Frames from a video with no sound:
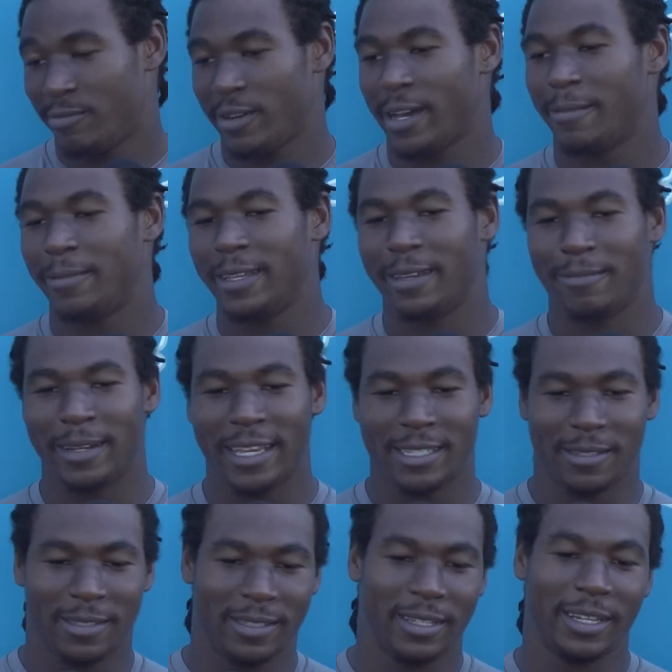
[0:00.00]
Probably, but that's
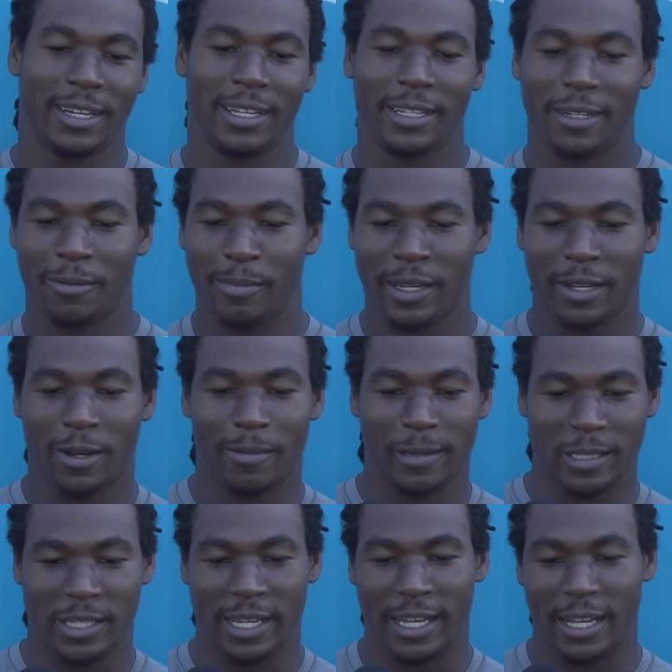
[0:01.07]
a little big
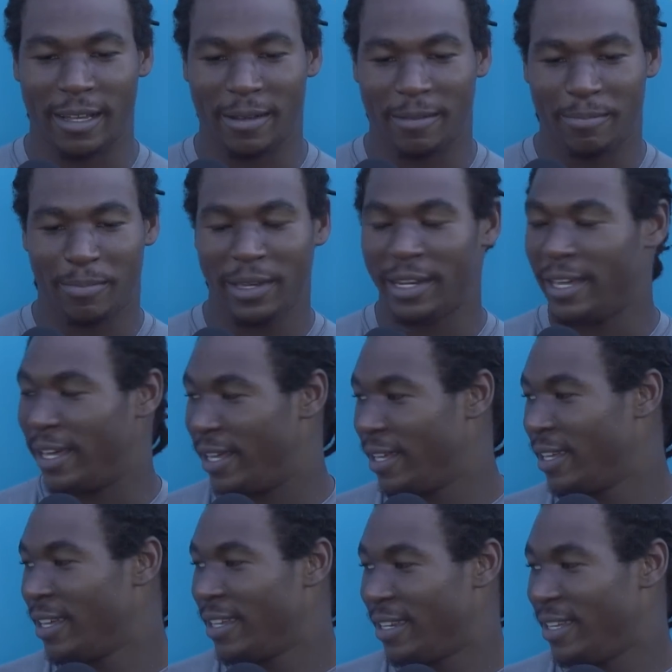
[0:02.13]
homie's job. Penne,
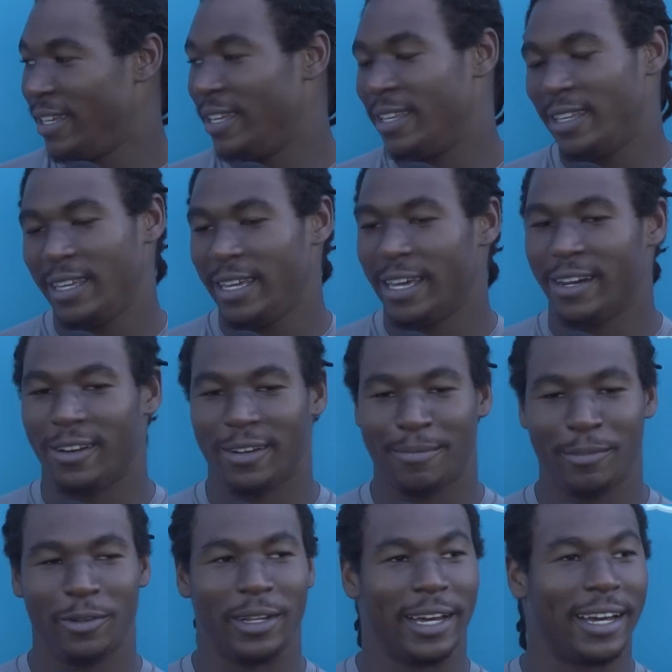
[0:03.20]
okay. He got all the
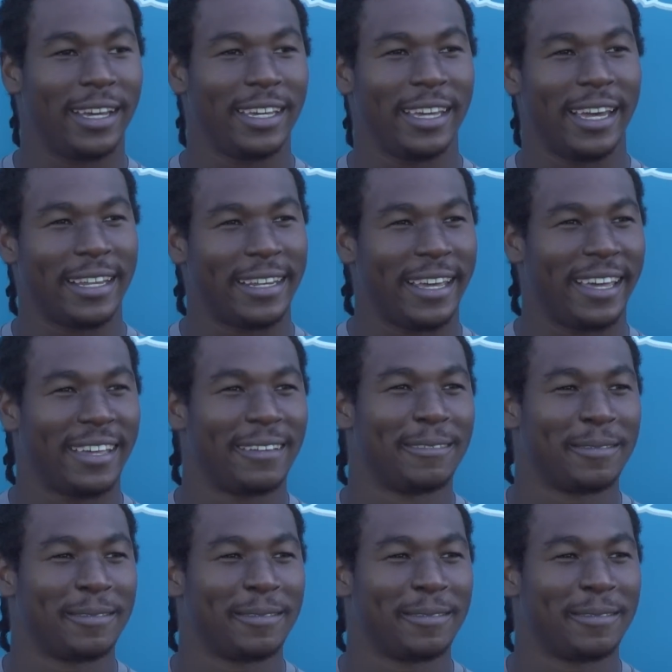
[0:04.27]
moolah. He got that.